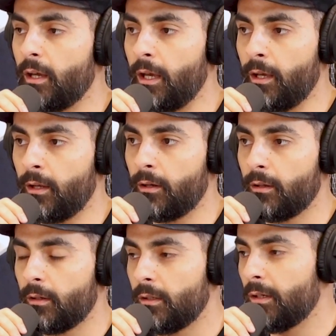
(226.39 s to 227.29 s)
And
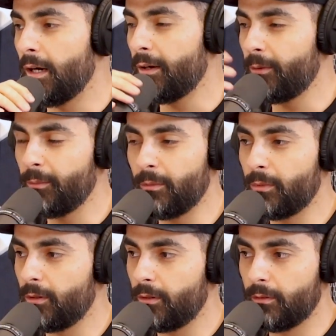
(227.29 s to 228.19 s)
I don't
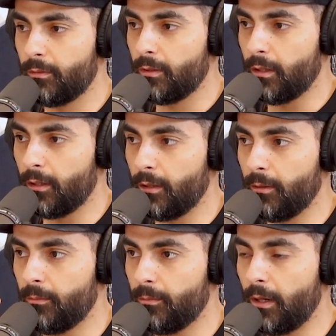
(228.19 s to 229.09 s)
remember,
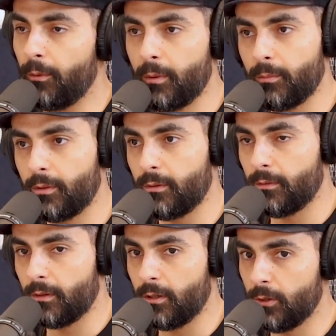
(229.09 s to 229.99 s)
I
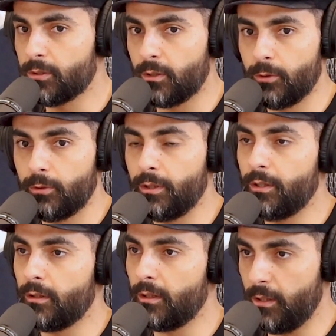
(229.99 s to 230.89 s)
remember the host, Arun,
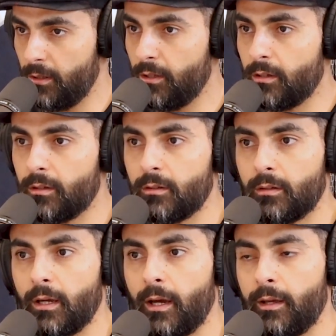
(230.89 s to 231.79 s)
the Indian
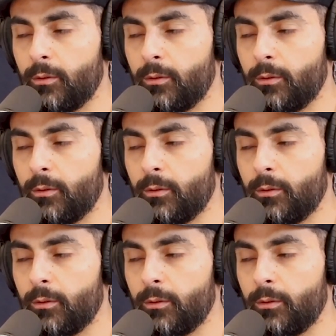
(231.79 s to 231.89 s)
guy.